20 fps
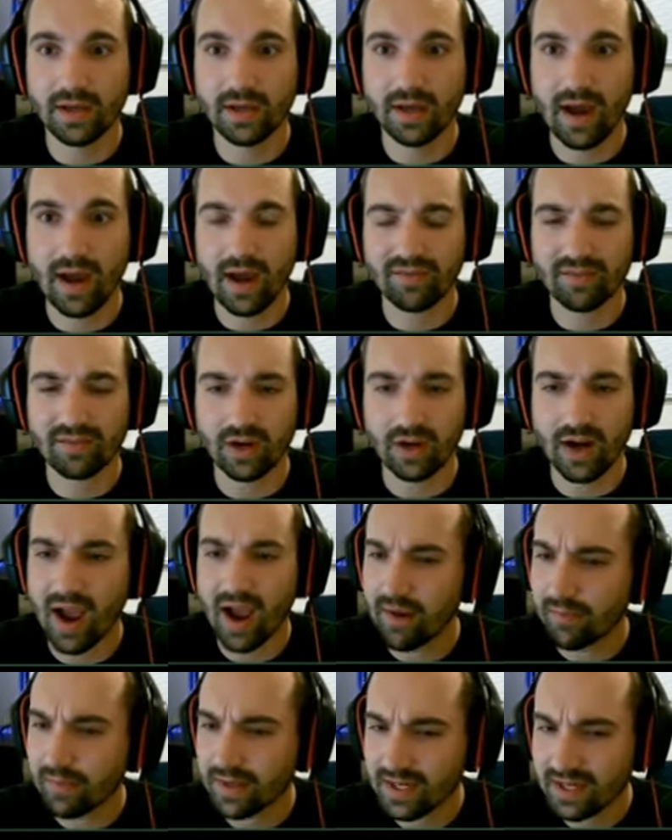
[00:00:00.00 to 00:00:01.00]
after
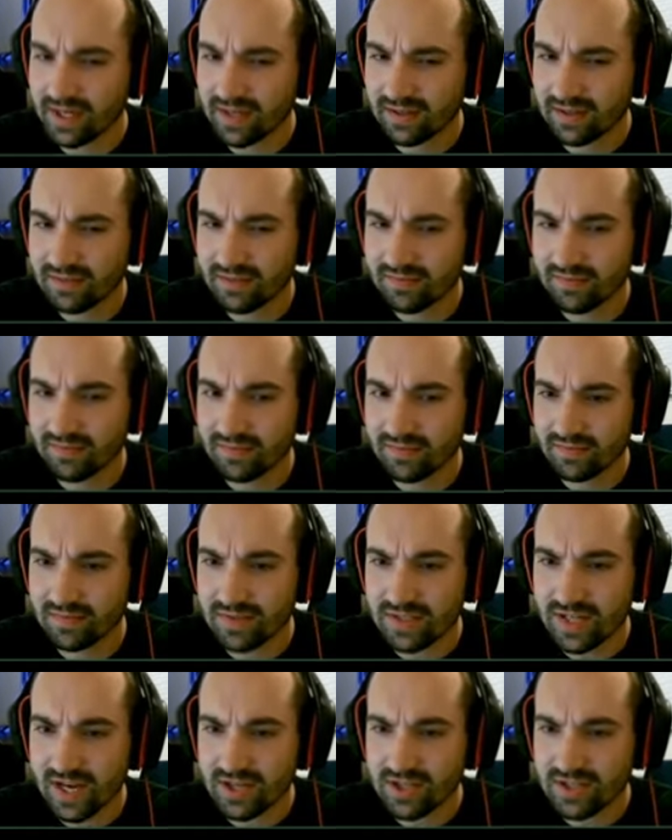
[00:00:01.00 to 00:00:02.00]
how many
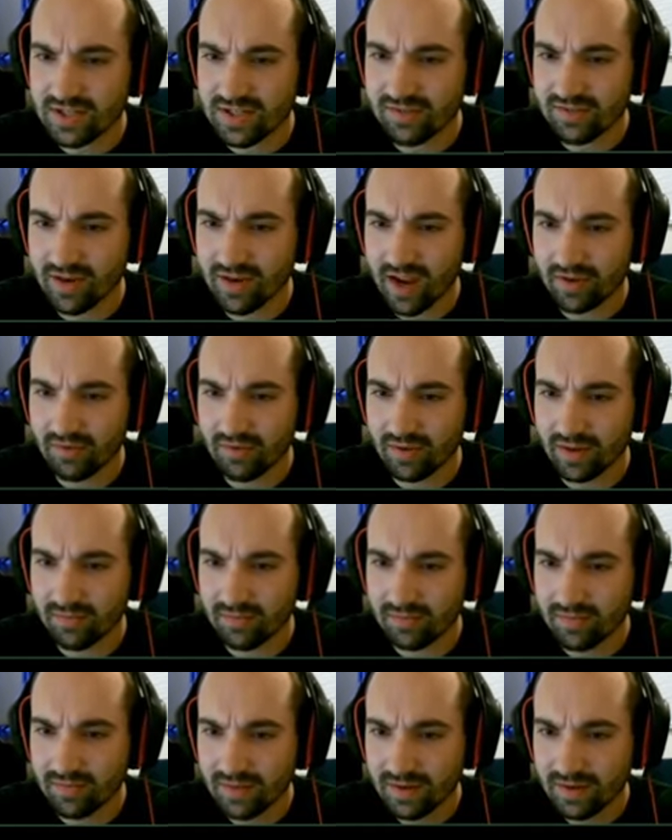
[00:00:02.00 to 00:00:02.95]
sessions have you had with him?